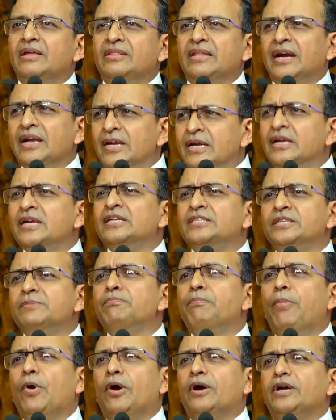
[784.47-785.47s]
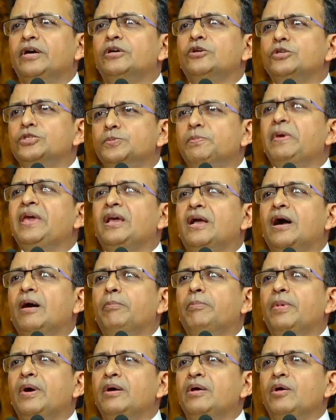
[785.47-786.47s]
that it is important to speak
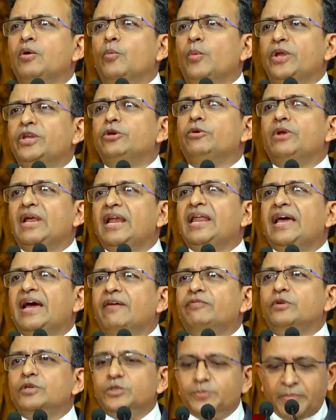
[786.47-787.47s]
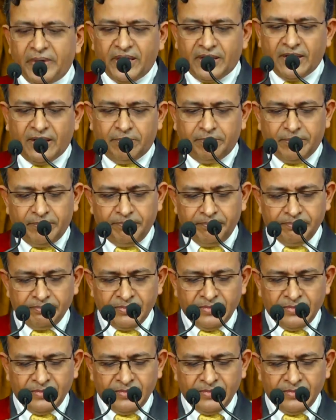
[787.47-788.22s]
up when you really have to speak up.